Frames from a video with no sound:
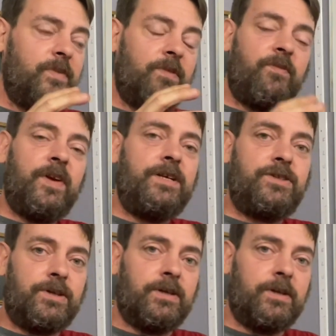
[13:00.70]

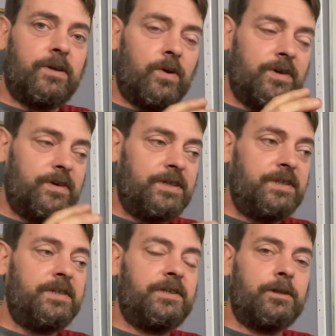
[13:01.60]
feature or
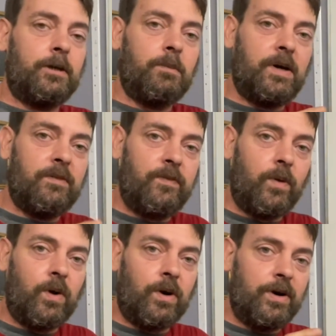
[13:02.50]
system
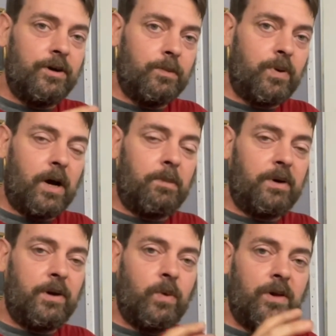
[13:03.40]
for your
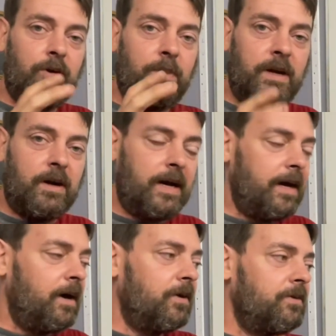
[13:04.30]
property, whether it be your
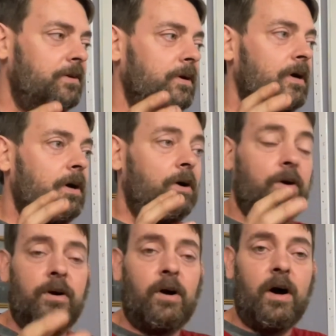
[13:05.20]
house or
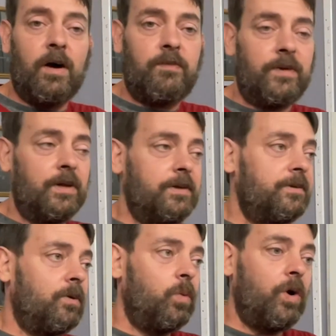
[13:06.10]
your office
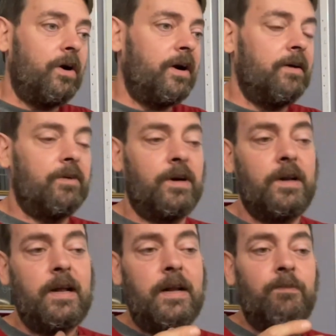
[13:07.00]
or wherever.
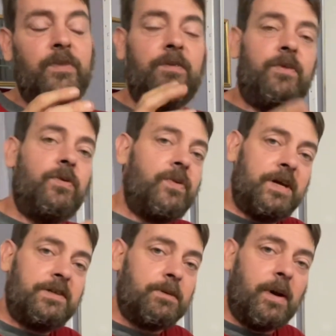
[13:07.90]
If you
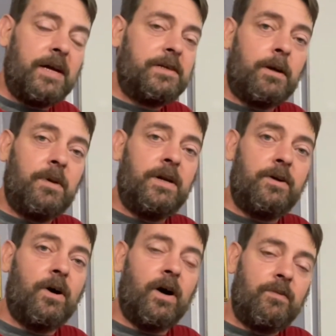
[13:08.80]
think somebody's coming in
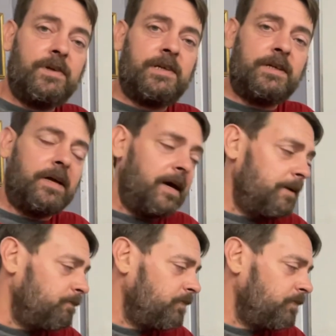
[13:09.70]
your office at night,